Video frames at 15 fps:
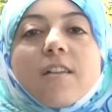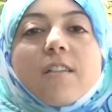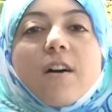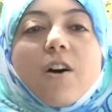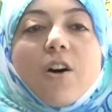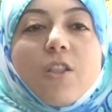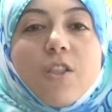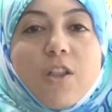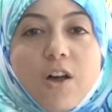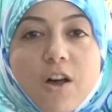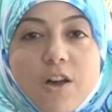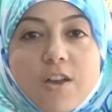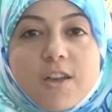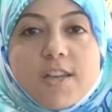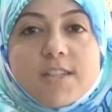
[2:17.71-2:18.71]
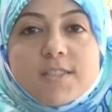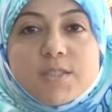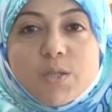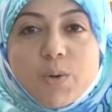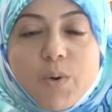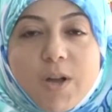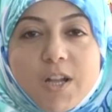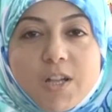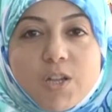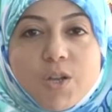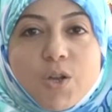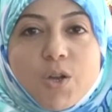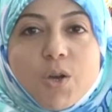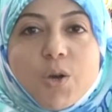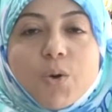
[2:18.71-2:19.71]
That Allah is the one
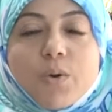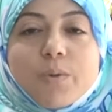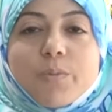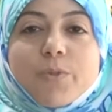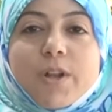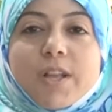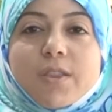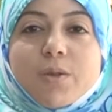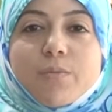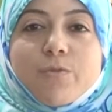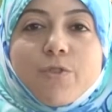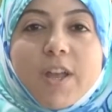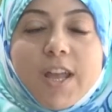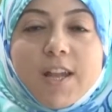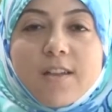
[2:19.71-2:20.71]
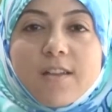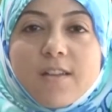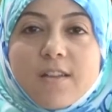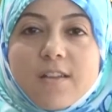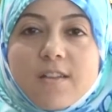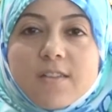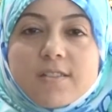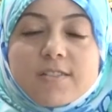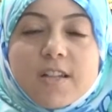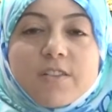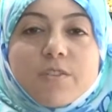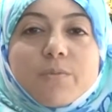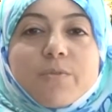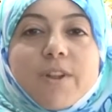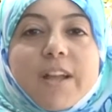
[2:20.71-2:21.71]
who will bring them rain,
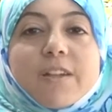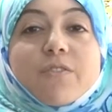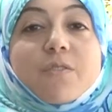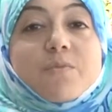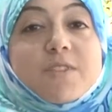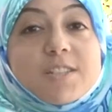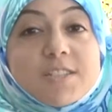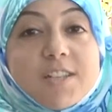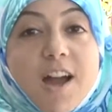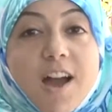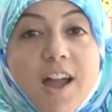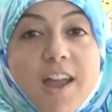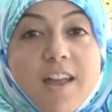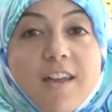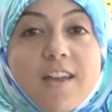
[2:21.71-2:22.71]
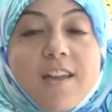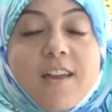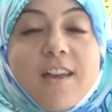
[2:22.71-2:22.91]
send them rain from the sky,